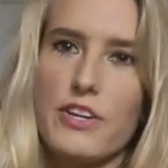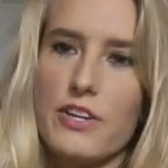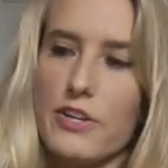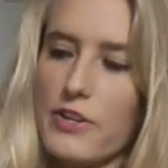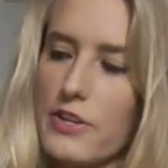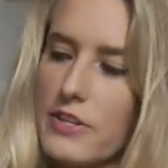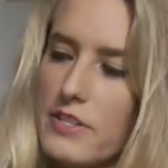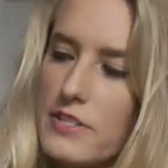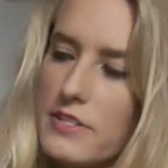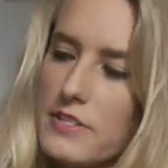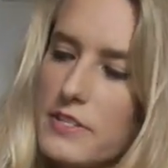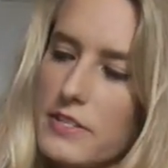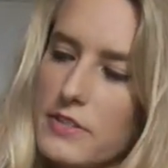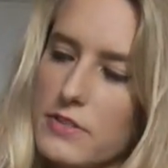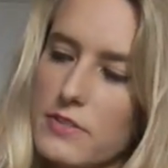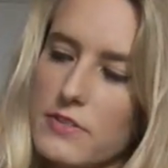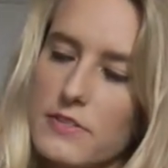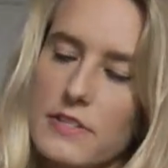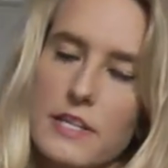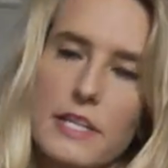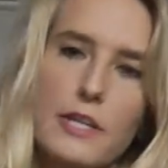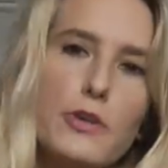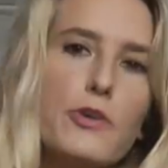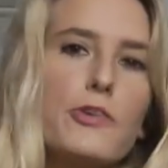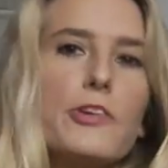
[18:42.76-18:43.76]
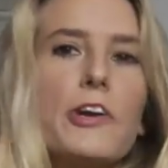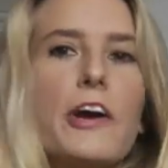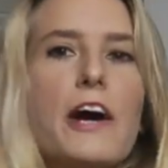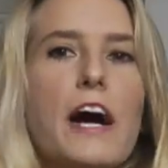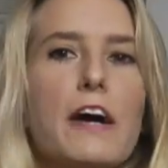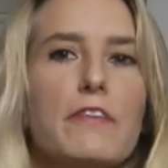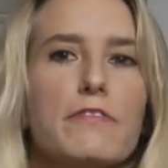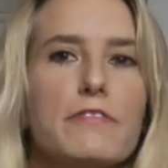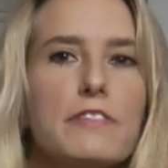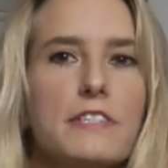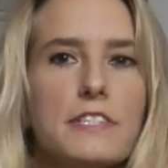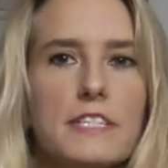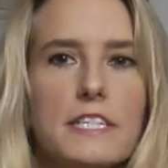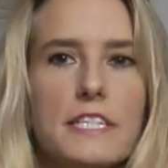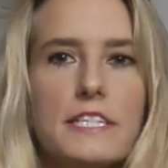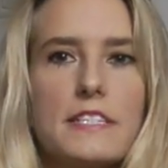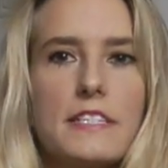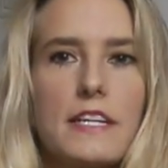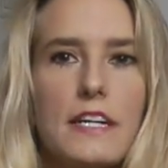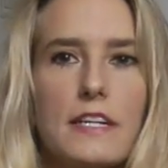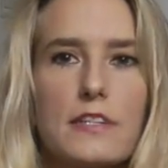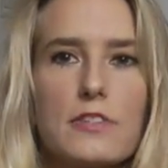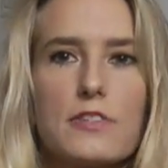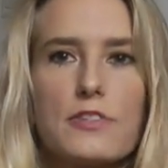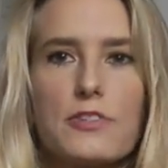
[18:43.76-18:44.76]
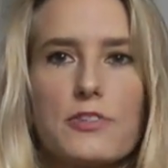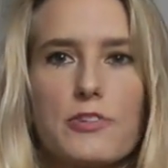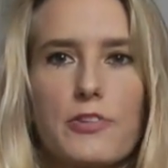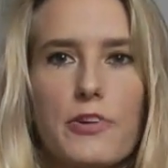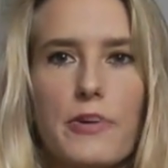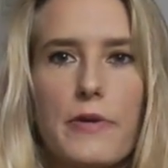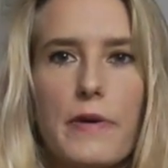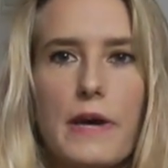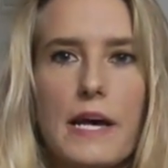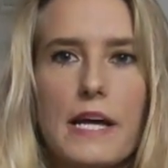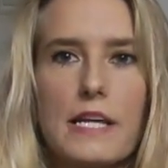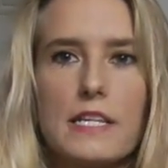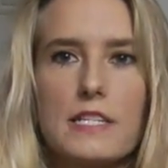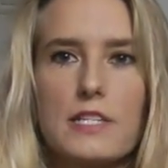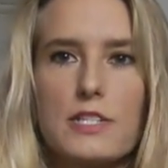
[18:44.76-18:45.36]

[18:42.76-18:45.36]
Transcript: you can still see all your outfit details through it.